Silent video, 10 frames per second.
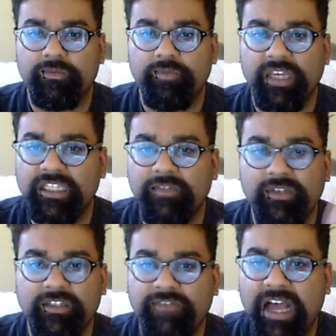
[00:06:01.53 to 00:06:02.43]
because of
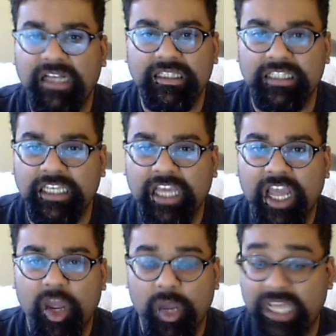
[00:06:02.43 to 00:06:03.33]
this fallacy.
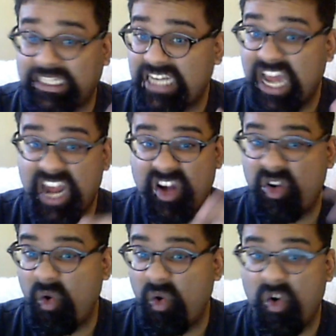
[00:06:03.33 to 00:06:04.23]
It's not
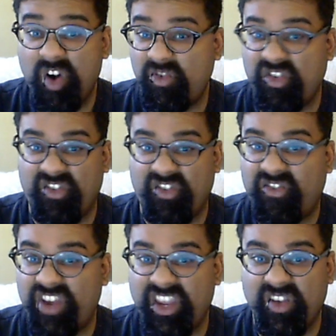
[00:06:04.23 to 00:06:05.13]
normal
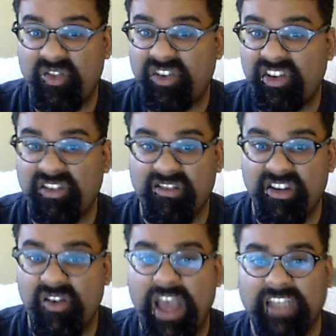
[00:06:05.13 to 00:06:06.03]
for you to
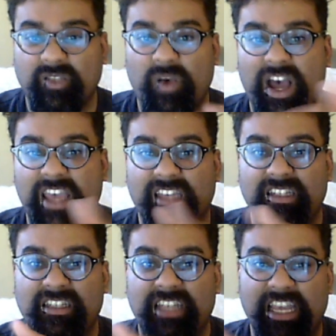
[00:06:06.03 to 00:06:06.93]
do X, Y,
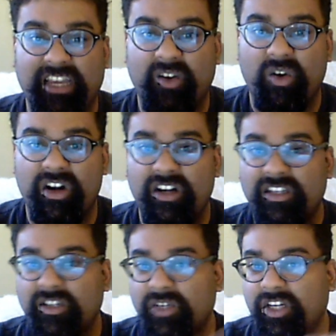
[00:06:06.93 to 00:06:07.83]
and Z in order
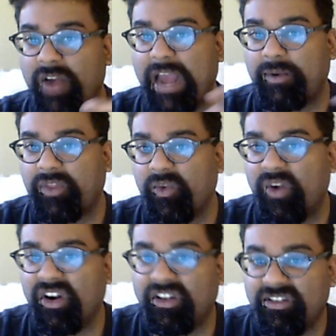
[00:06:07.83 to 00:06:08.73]
to interact with the
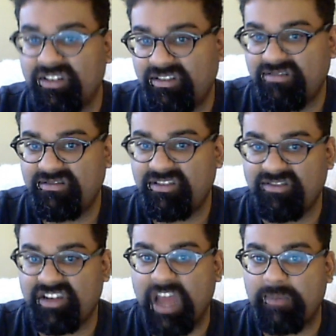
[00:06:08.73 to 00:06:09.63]
world. So
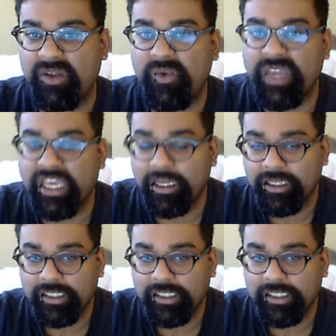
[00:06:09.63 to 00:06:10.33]
stop doing it.